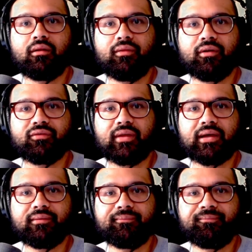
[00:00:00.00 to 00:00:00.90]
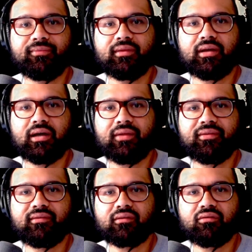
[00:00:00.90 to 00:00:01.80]
there's that.
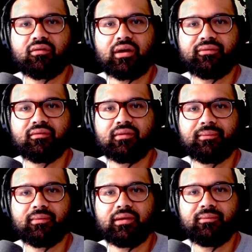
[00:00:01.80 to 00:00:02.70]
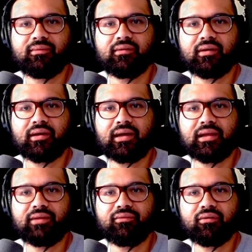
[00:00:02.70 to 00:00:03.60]
This extra crafting step keeps
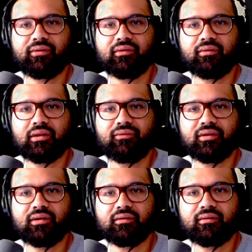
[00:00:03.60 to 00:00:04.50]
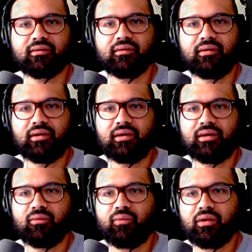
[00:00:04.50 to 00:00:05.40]
high-level crafting relevant
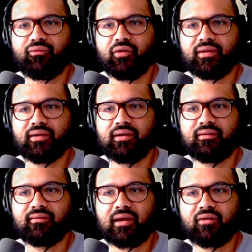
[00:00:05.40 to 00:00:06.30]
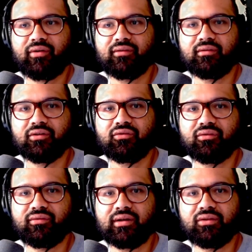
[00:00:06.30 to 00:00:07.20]
while avoiding the need to sacrifice
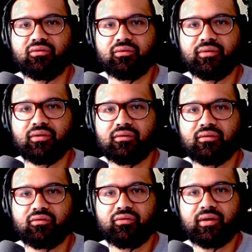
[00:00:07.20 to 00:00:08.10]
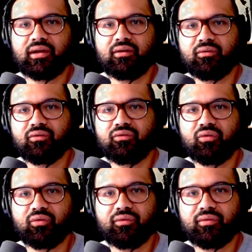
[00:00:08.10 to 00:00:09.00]
additional Zenyte jewelry just to trade or
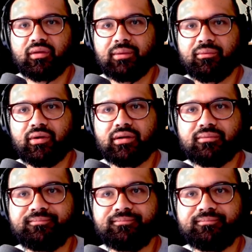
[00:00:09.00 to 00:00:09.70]
store the upgrade.